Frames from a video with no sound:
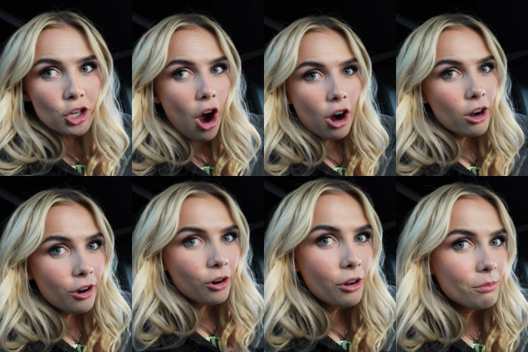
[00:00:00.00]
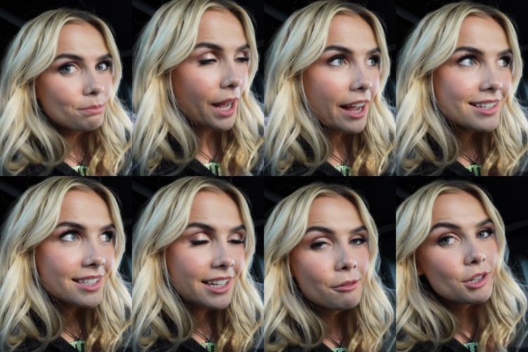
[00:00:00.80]
a car girl,
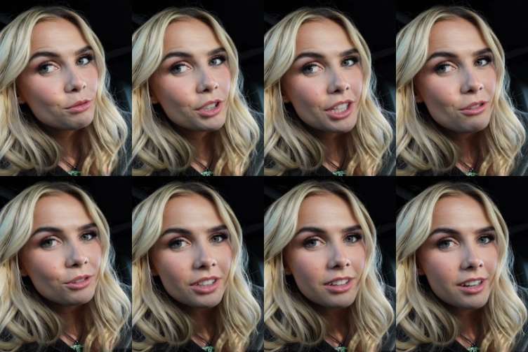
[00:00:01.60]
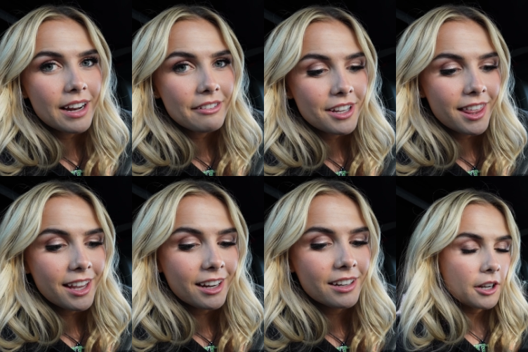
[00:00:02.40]
but it was really cool to learn
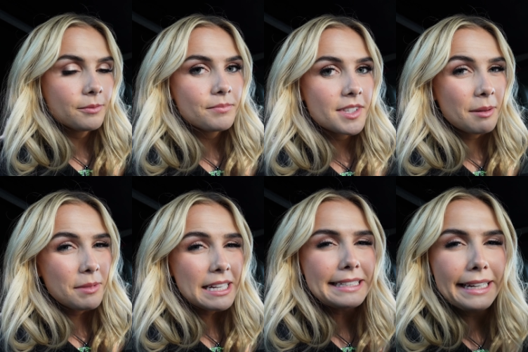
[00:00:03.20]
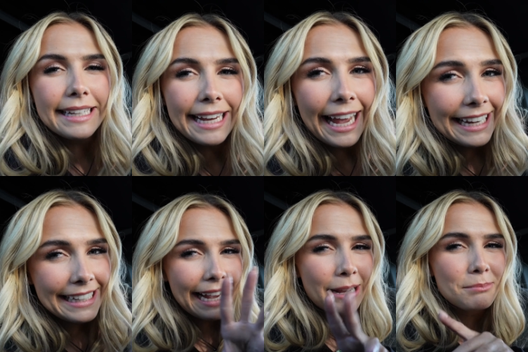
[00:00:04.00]
everything. Something did kind
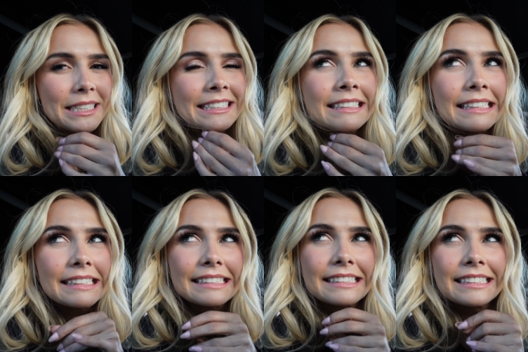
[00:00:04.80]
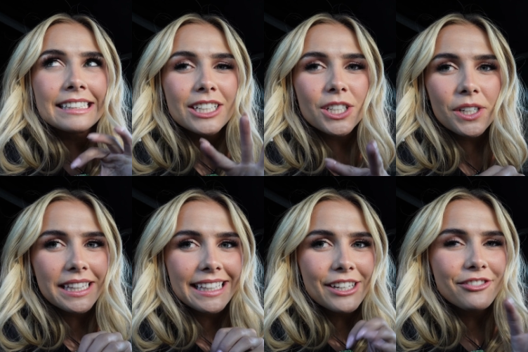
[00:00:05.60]
of happen during
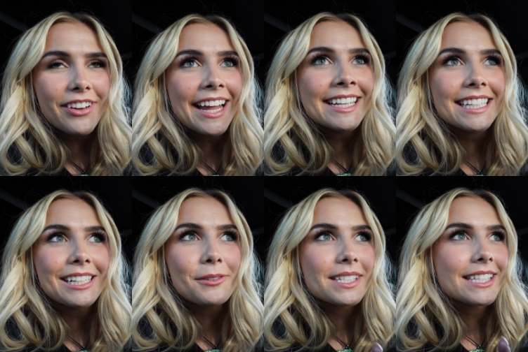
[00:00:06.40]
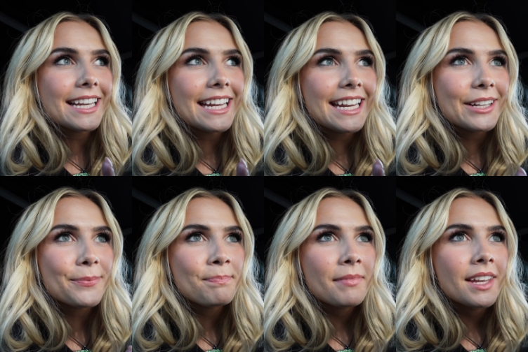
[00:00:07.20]
the event, and it was like,
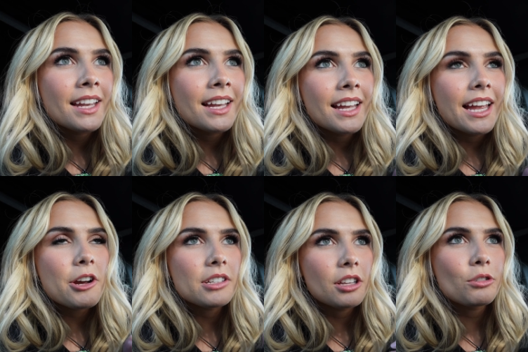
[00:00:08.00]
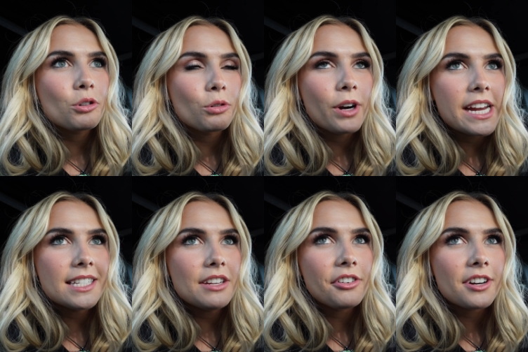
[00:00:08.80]
it was a little
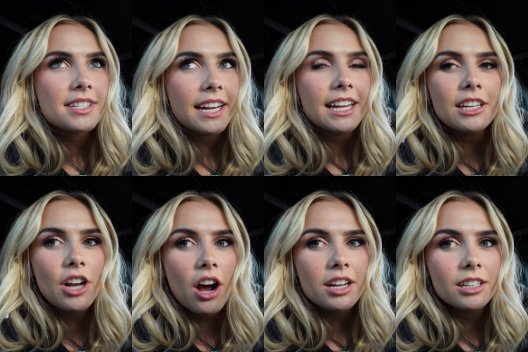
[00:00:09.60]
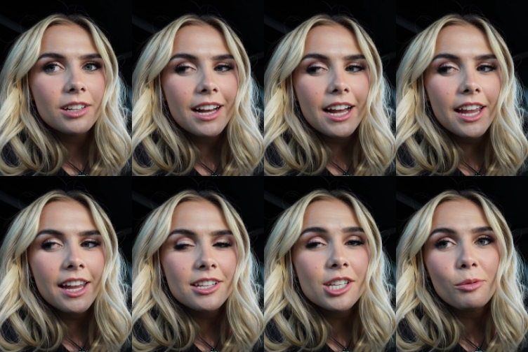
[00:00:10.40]
crazy for a second, not gonna
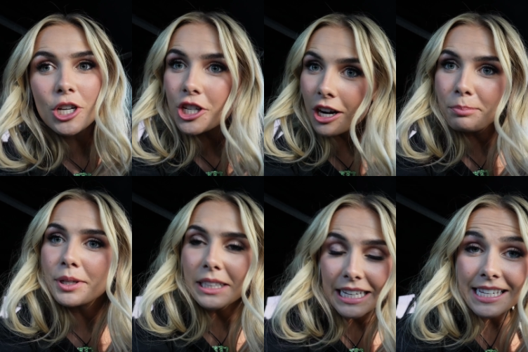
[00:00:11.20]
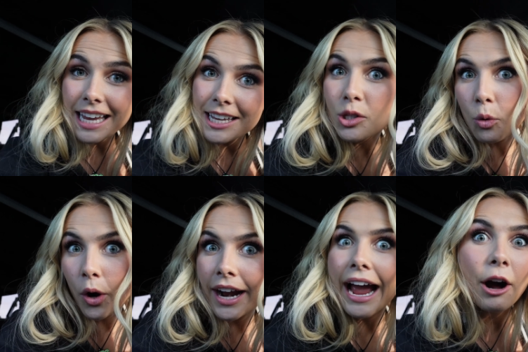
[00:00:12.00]
lie. So we just got a police
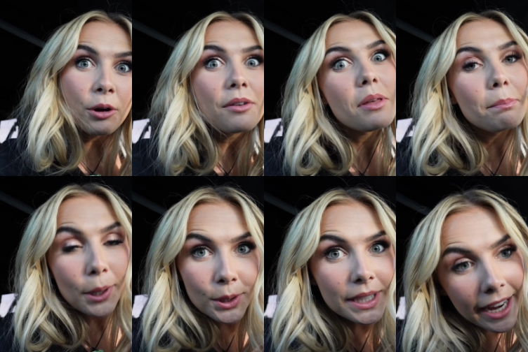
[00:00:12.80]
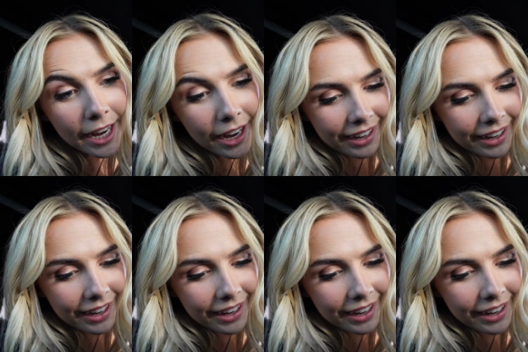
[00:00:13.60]
escort out of the building.